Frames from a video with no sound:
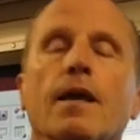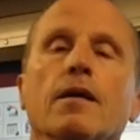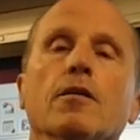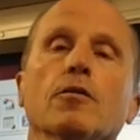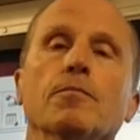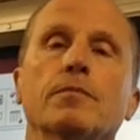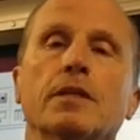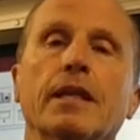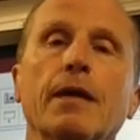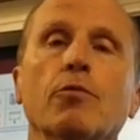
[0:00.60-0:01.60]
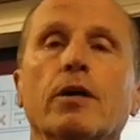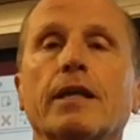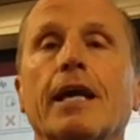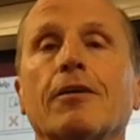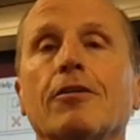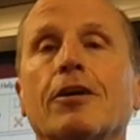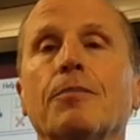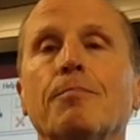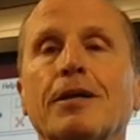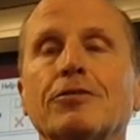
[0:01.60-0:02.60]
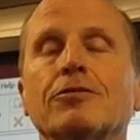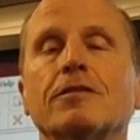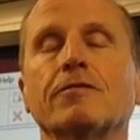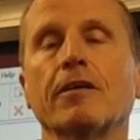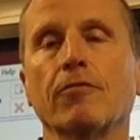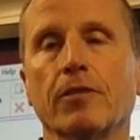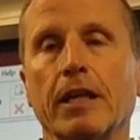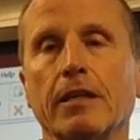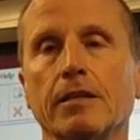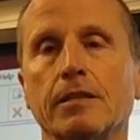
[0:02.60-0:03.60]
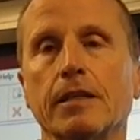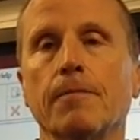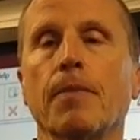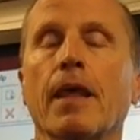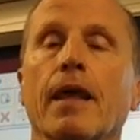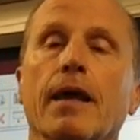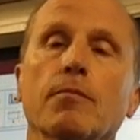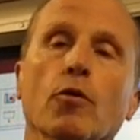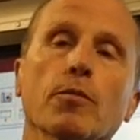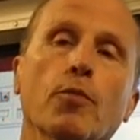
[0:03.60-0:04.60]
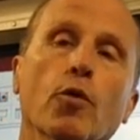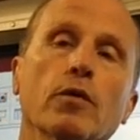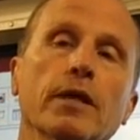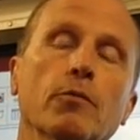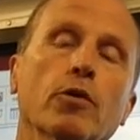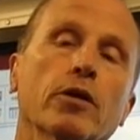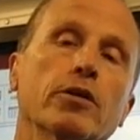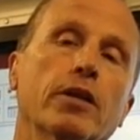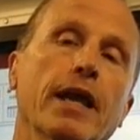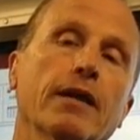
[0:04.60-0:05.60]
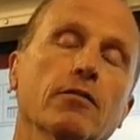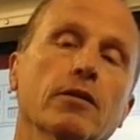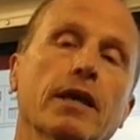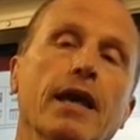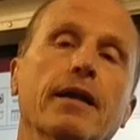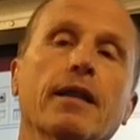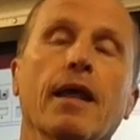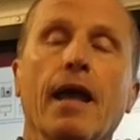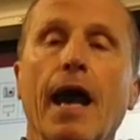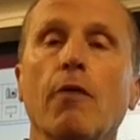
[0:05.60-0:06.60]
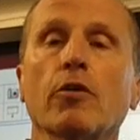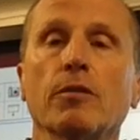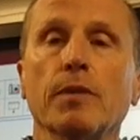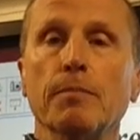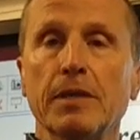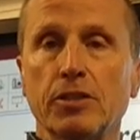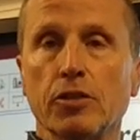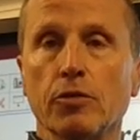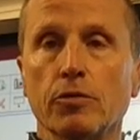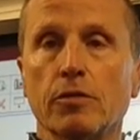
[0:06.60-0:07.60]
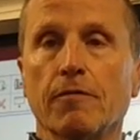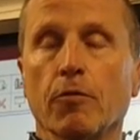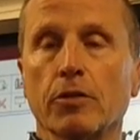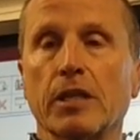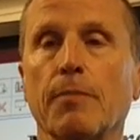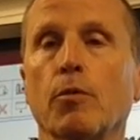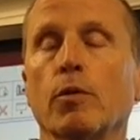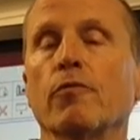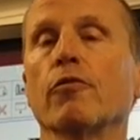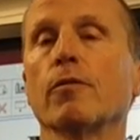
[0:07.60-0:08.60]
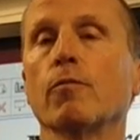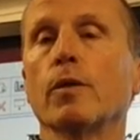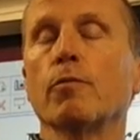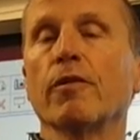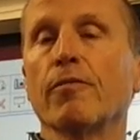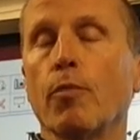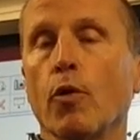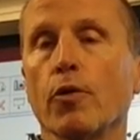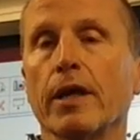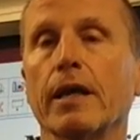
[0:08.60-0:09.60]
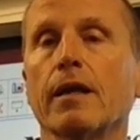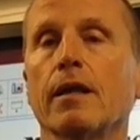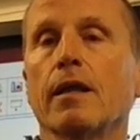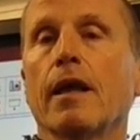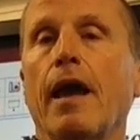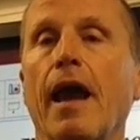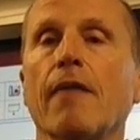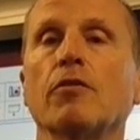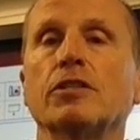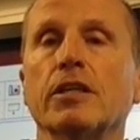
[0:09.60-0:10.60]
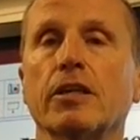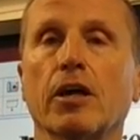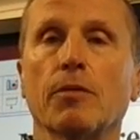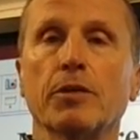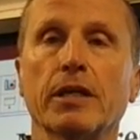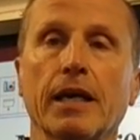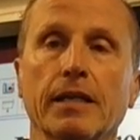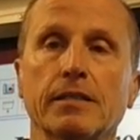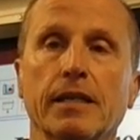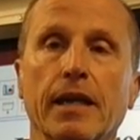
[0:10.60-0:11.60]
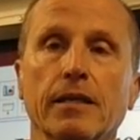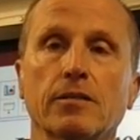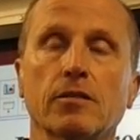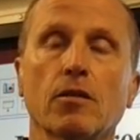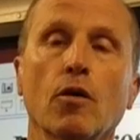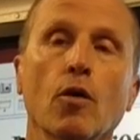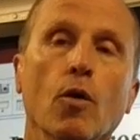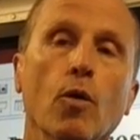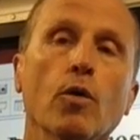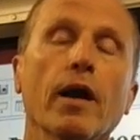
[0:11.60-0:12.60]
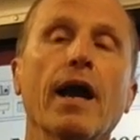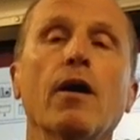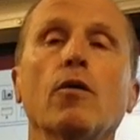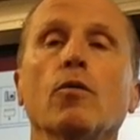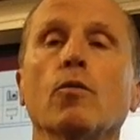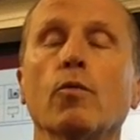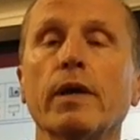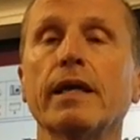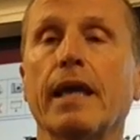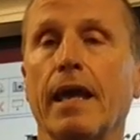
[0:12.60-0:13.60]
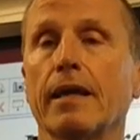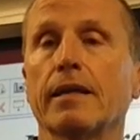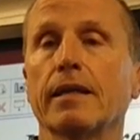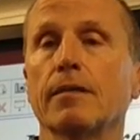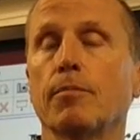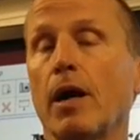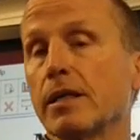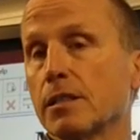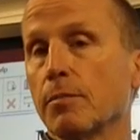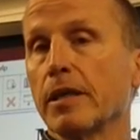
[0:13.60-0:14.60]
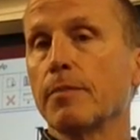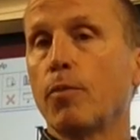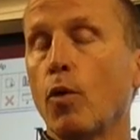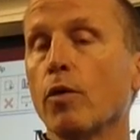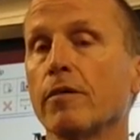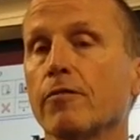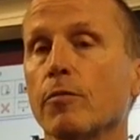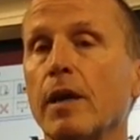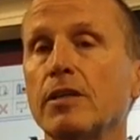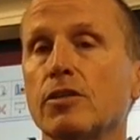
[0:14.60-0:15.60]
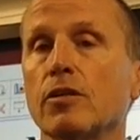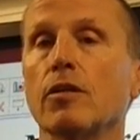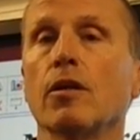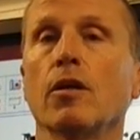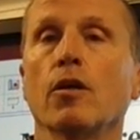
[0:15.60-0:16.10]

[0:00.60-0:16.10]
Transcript: Hello. Today we're going to take a look at measures of central tendency. And more importantly, we're going to take a look at how it can be misused, for example, when, re when reporting average income in the United States, or how we can get possibly poor information